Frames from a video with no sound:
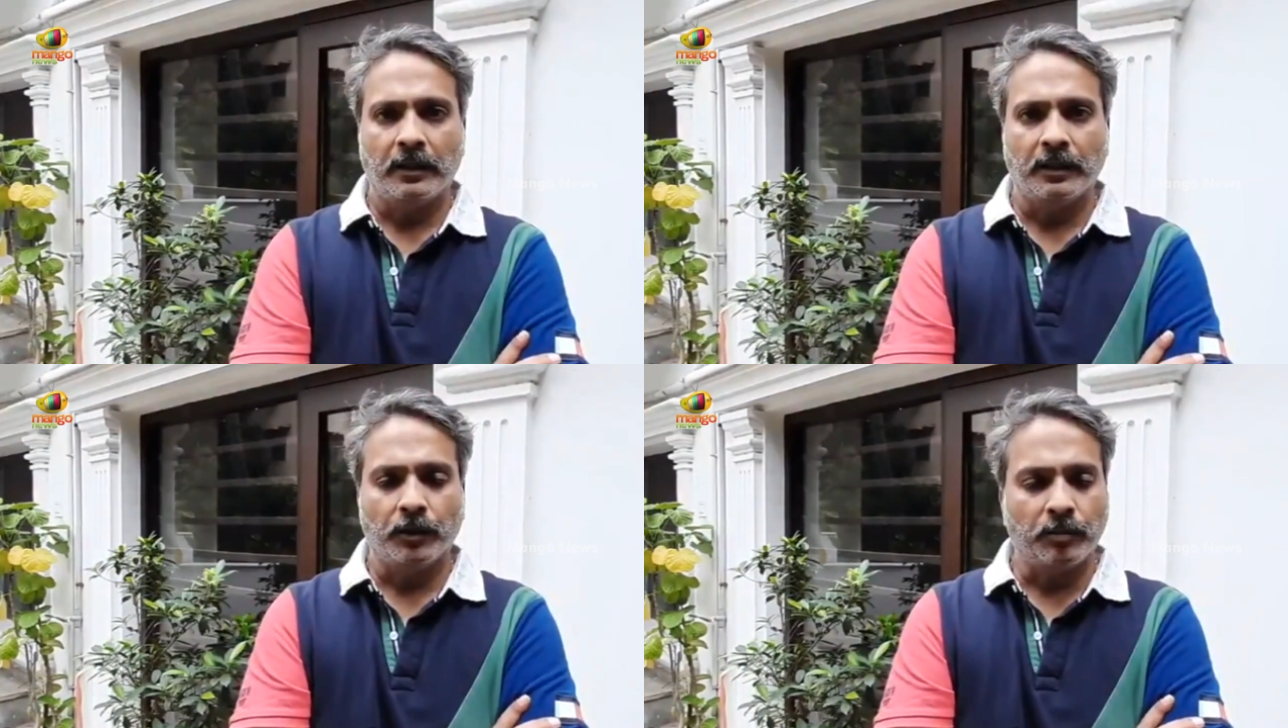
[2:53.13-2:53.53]

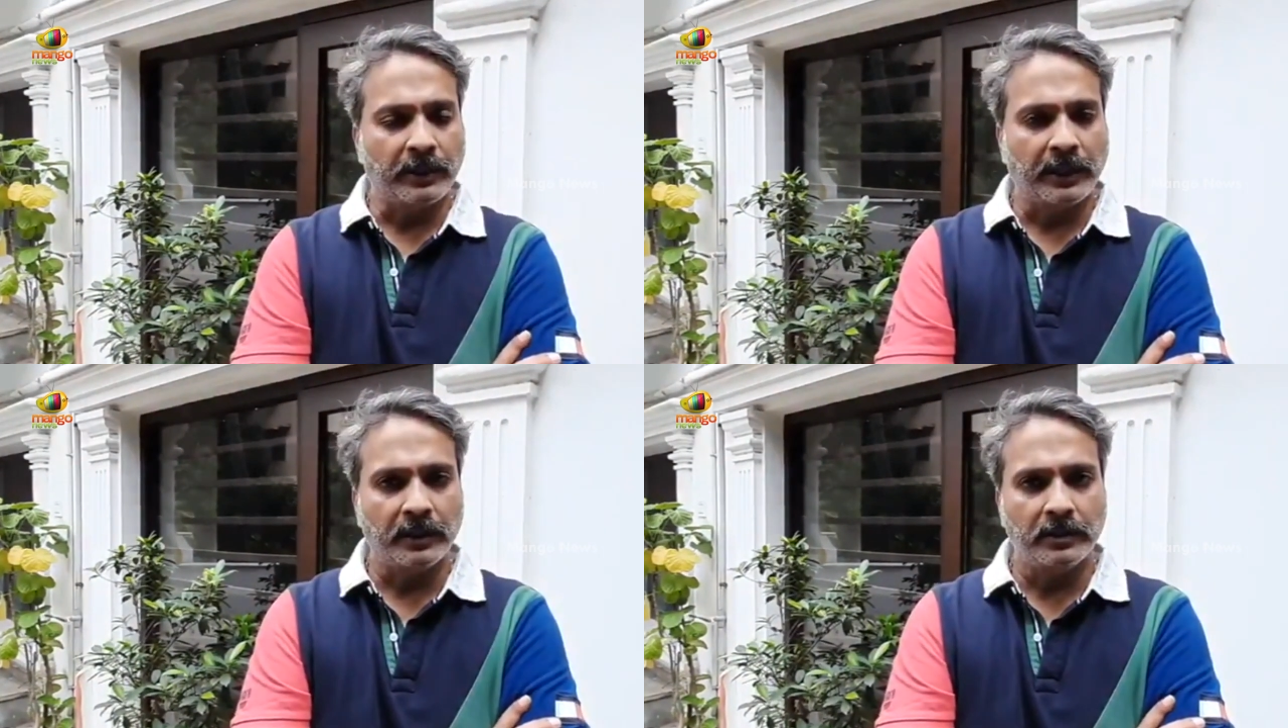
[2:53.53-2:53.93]
Your
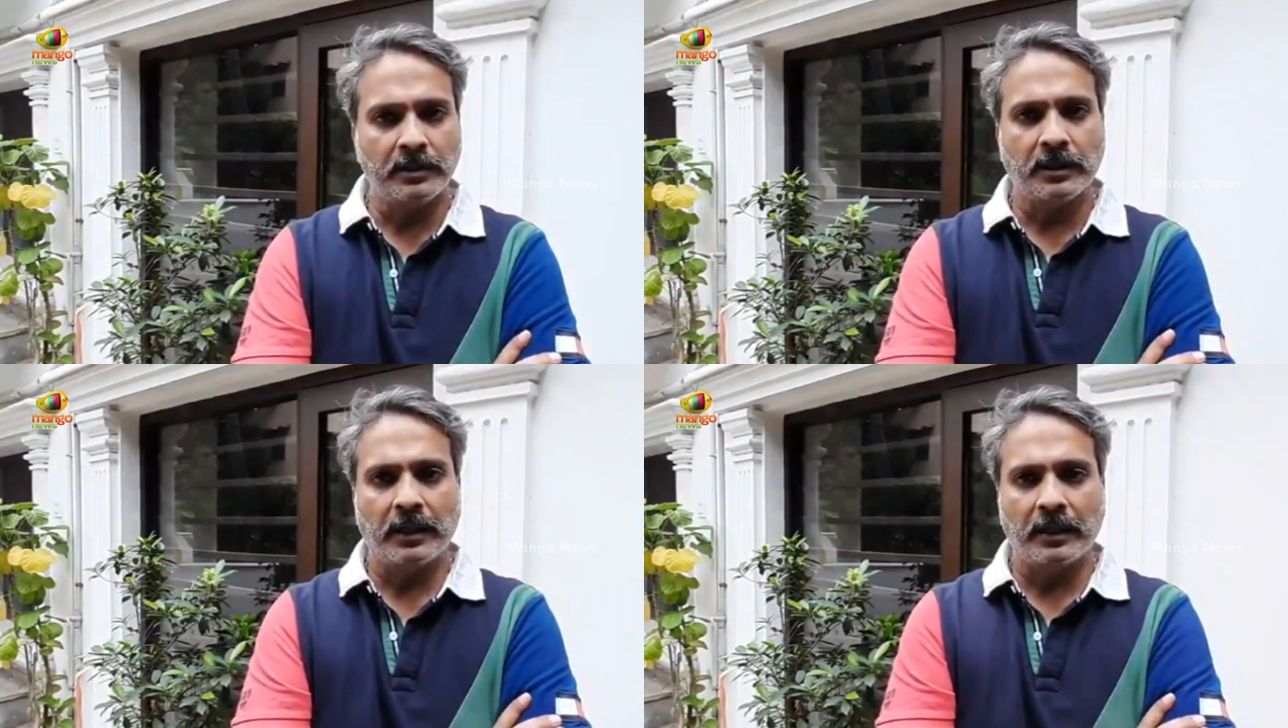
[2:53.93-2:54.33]

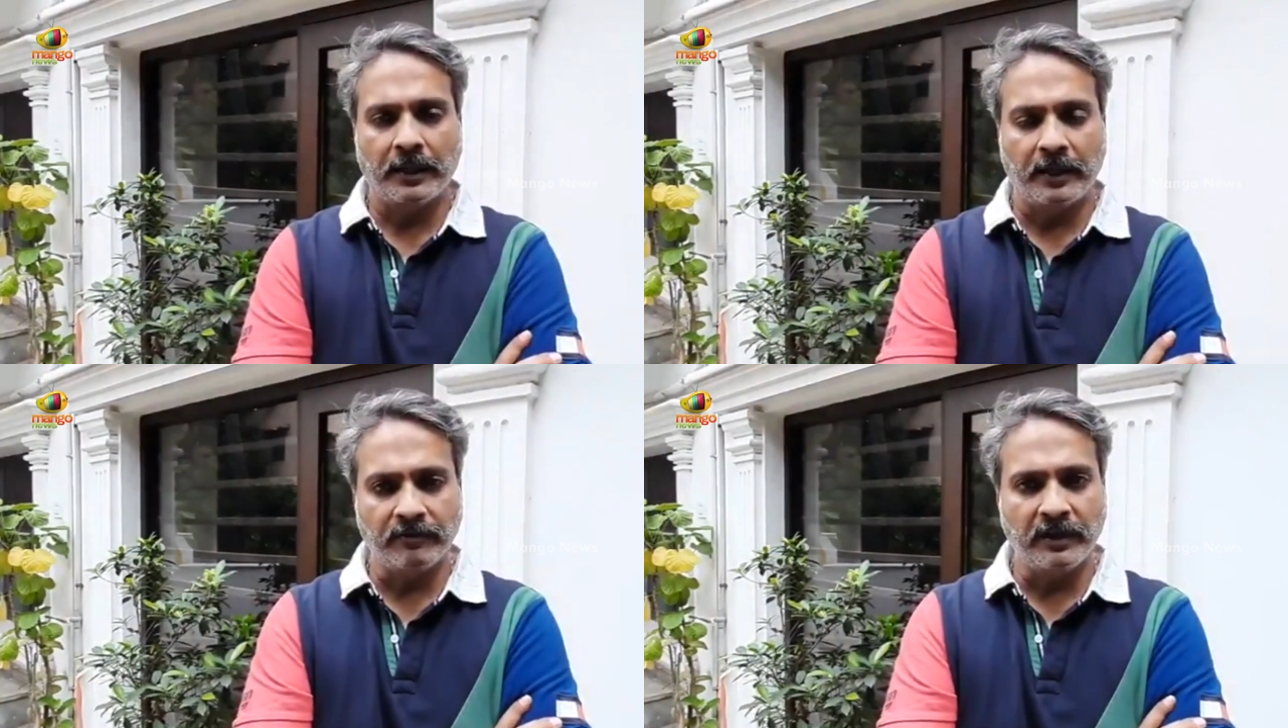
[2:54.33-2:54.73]
prayers are
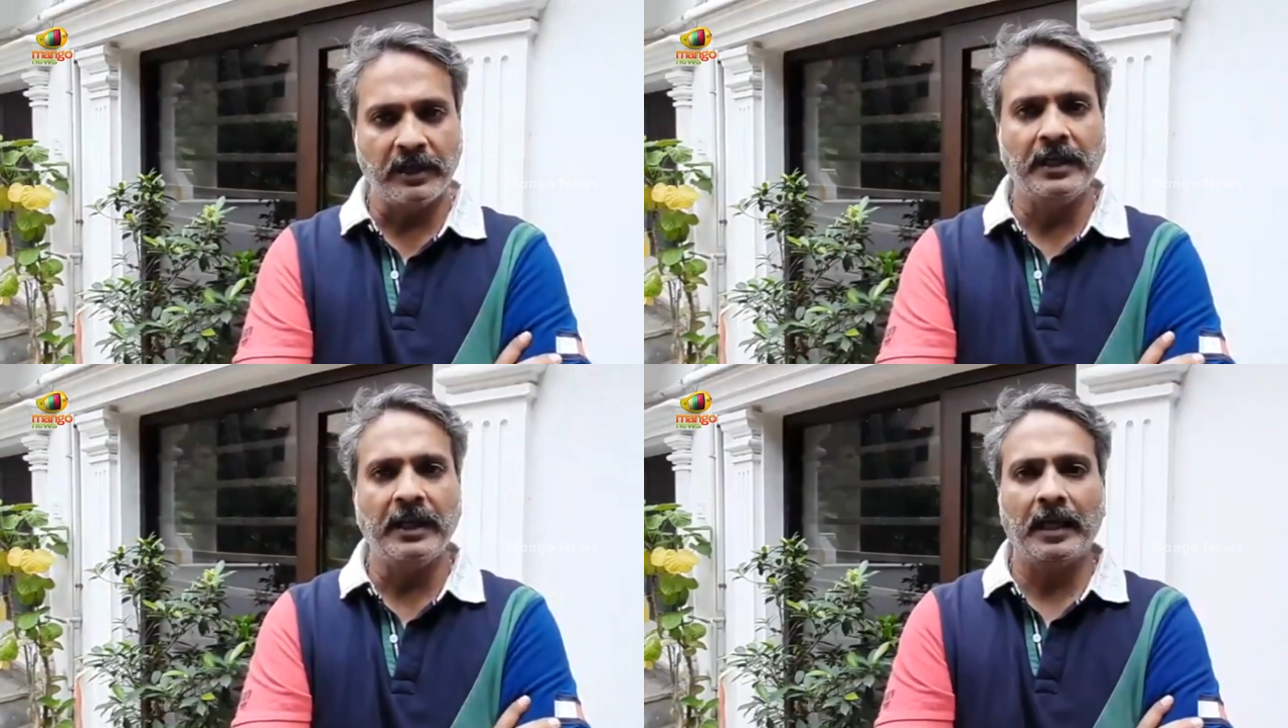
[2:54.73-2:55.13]

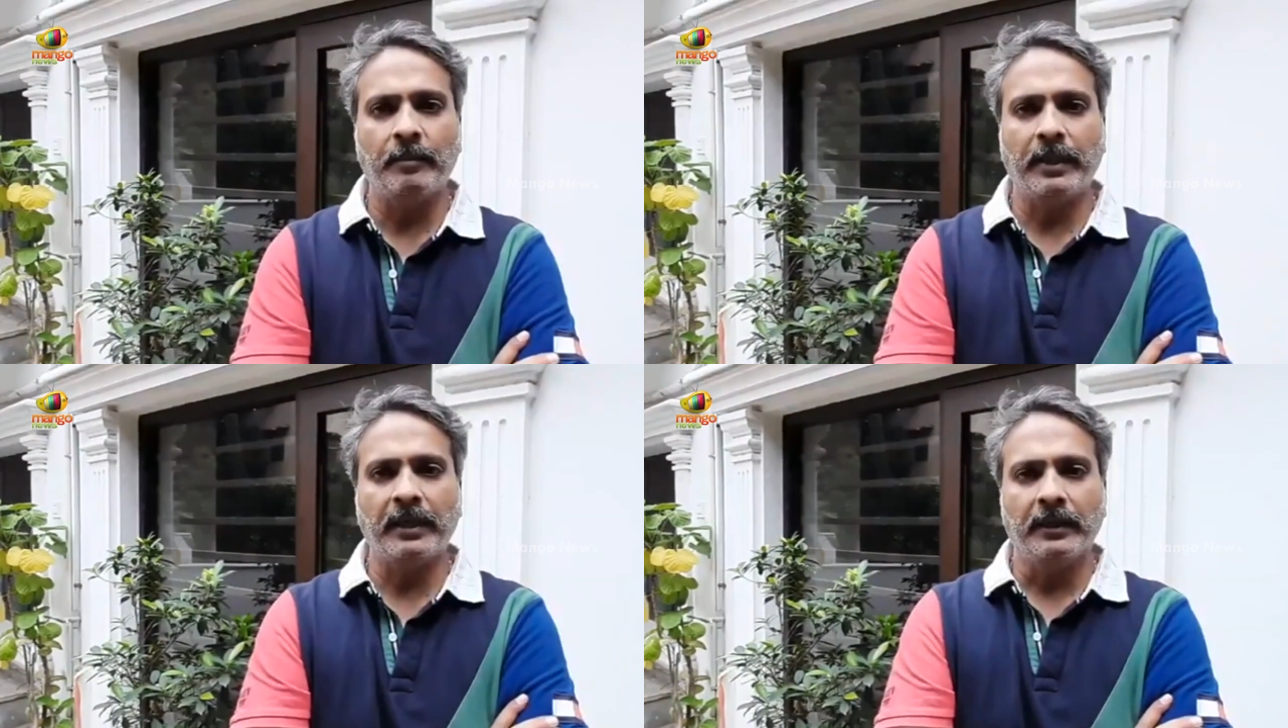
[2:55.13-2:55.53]
definitely
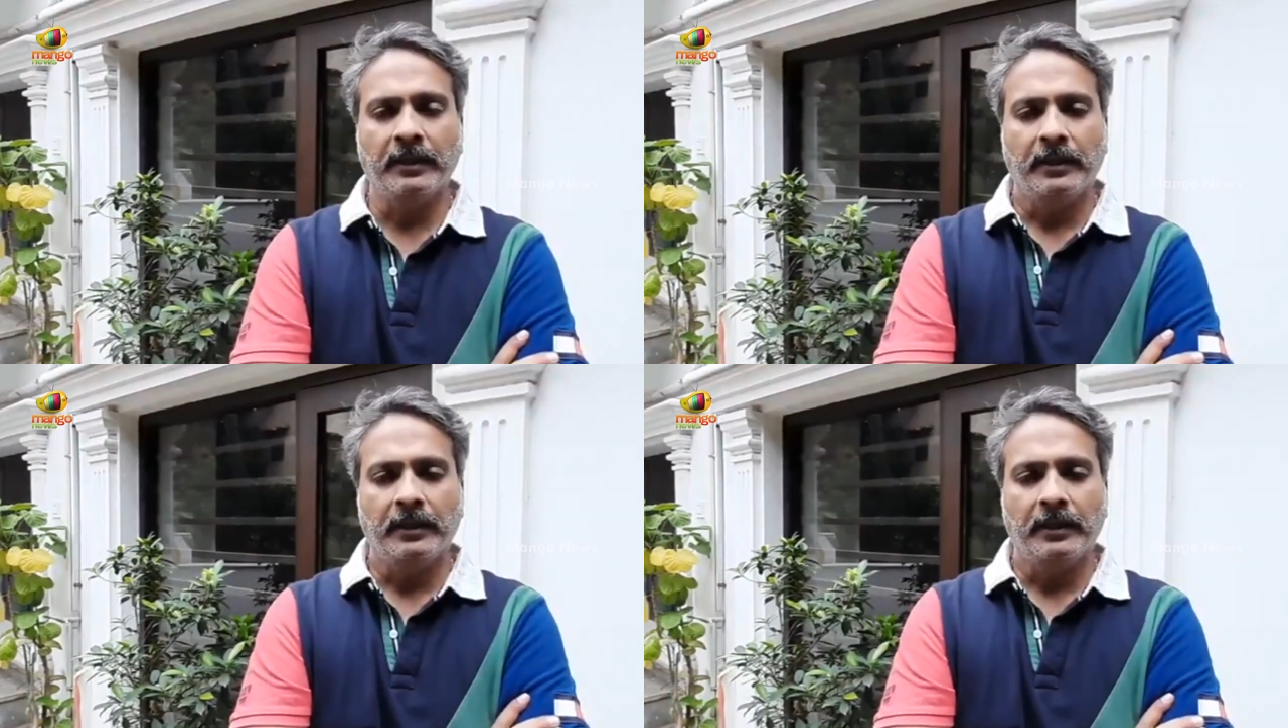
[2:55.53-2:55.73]
helping.